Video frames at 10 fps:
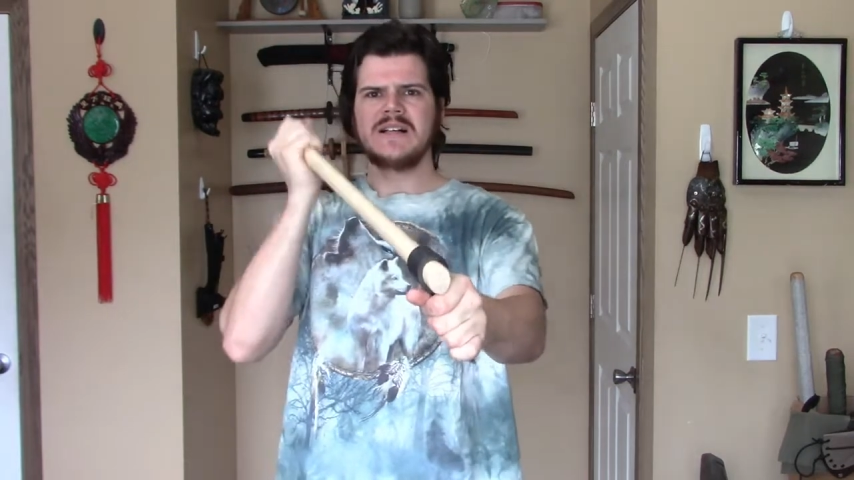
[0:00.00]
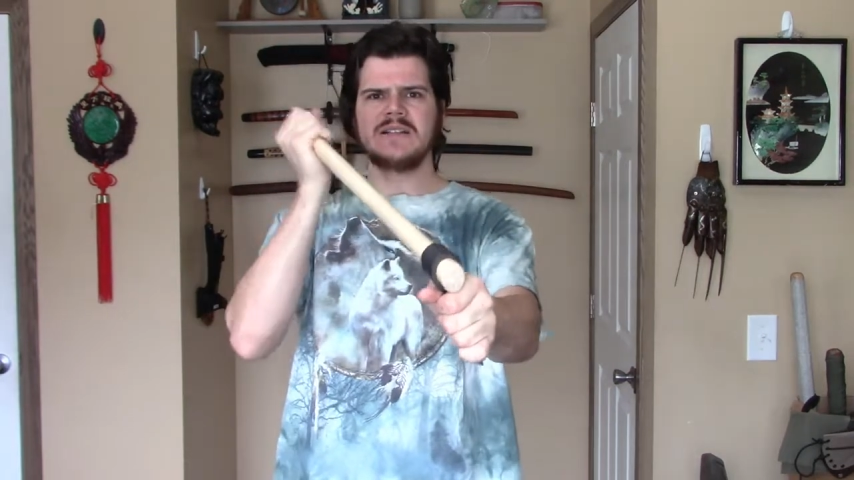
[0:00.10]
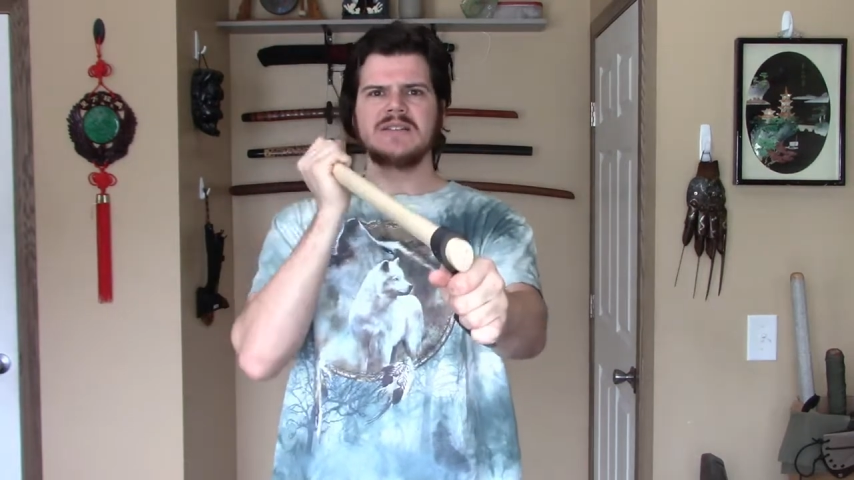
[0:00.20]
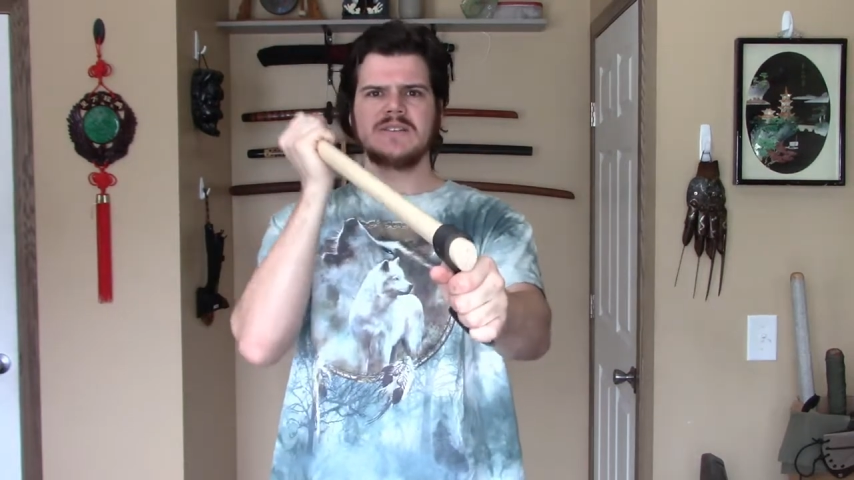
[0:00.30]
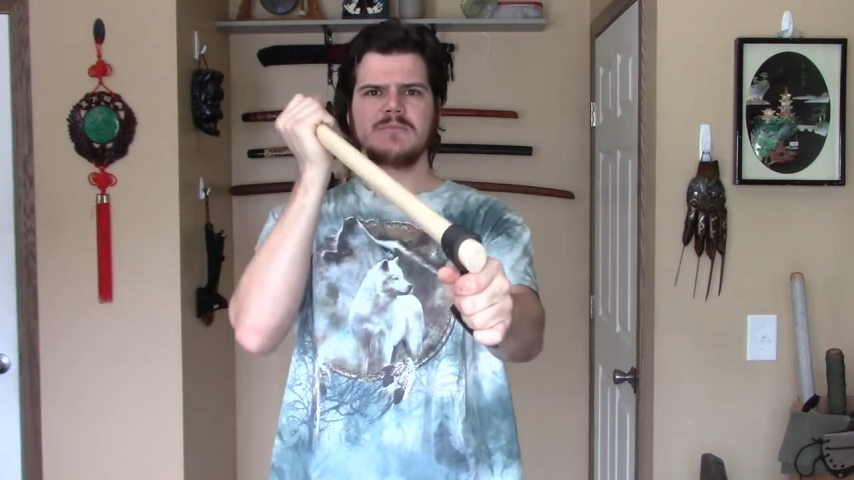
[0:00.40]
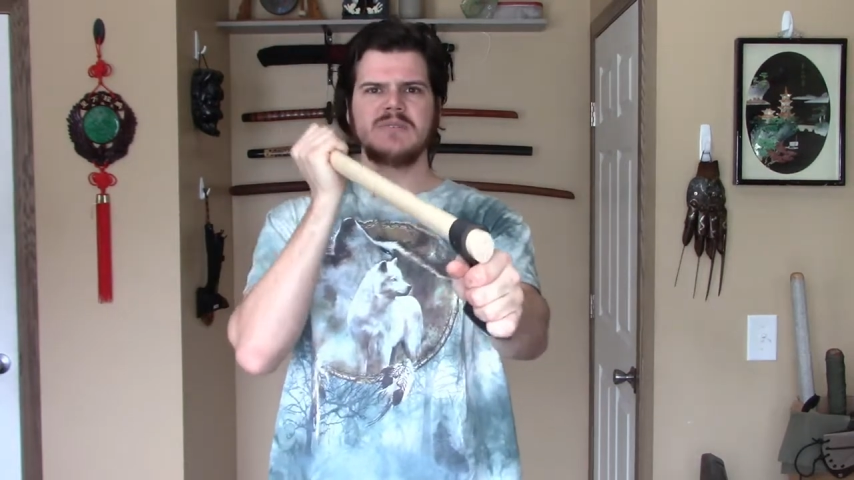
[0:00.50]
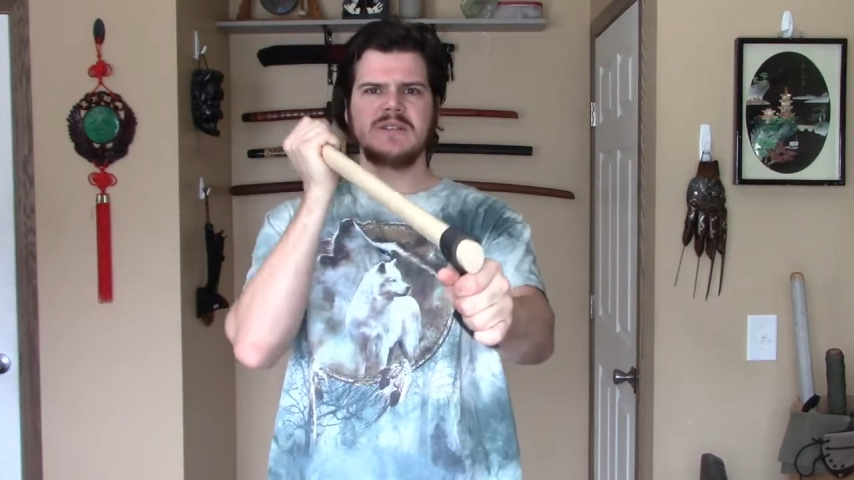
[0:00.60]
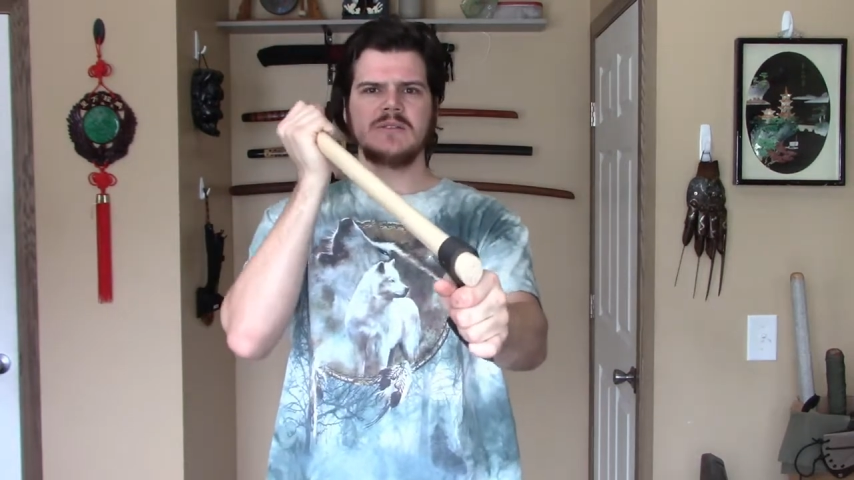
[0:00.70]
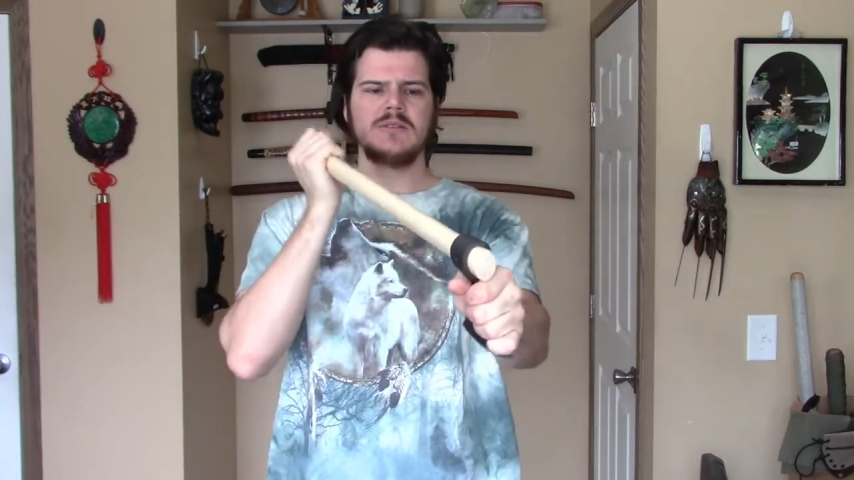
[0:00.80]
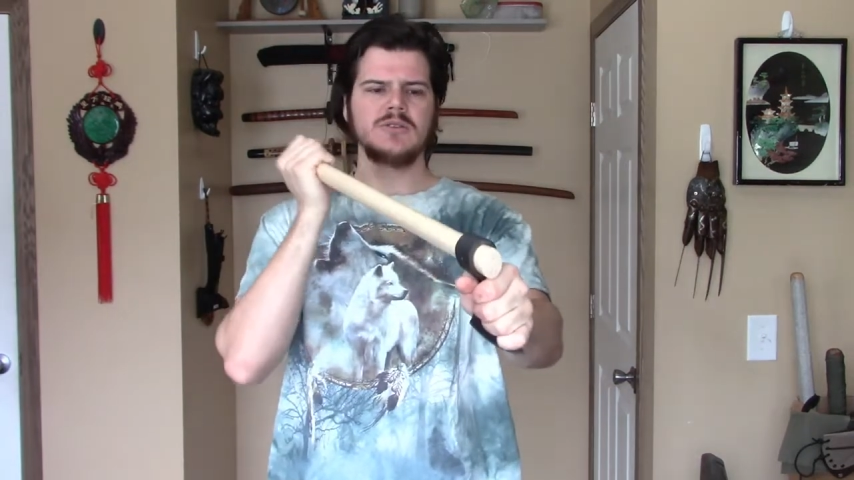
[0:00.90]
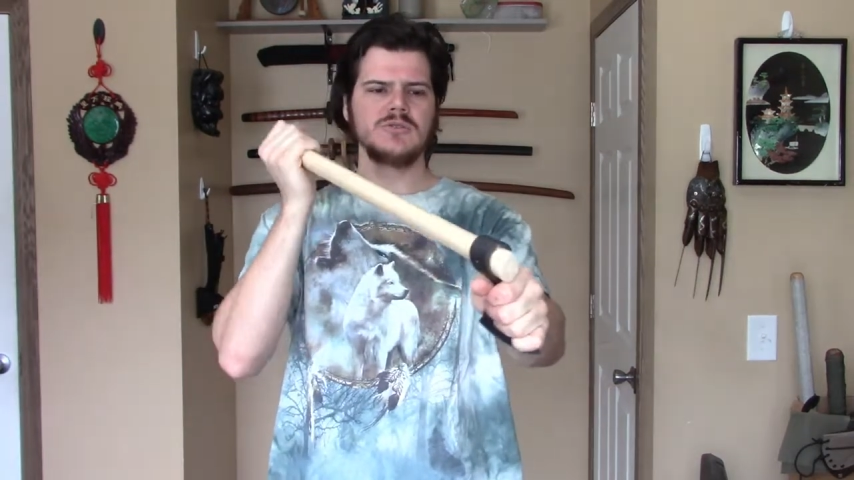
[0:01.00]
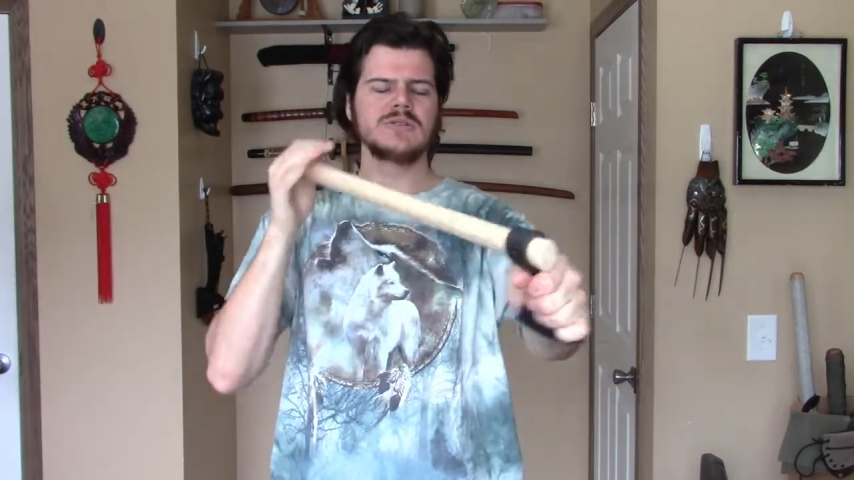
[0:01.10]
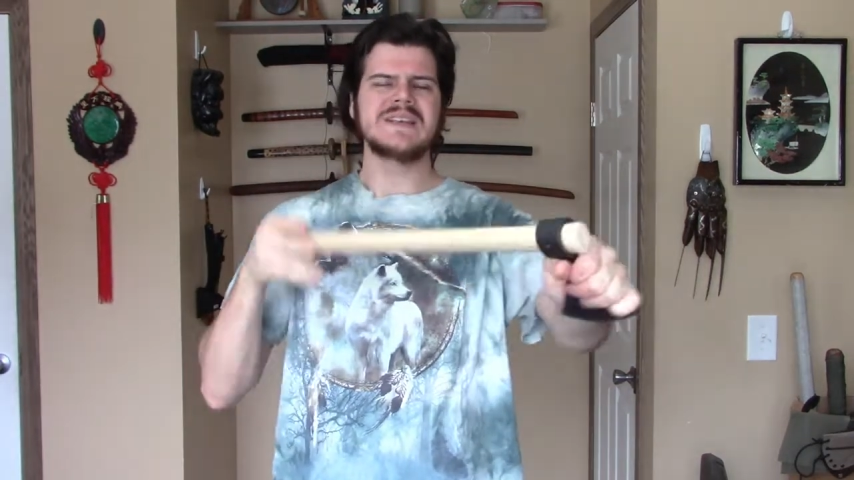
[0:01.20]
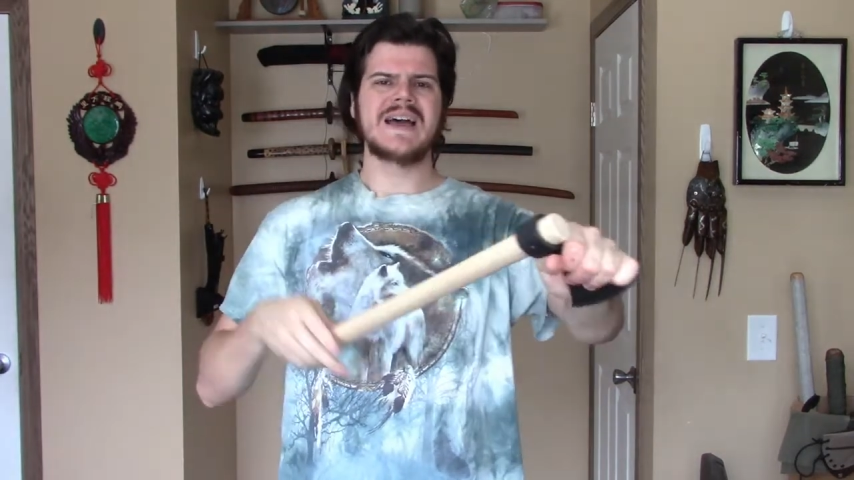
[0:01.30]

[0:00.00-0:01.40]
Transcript: a little bit loose.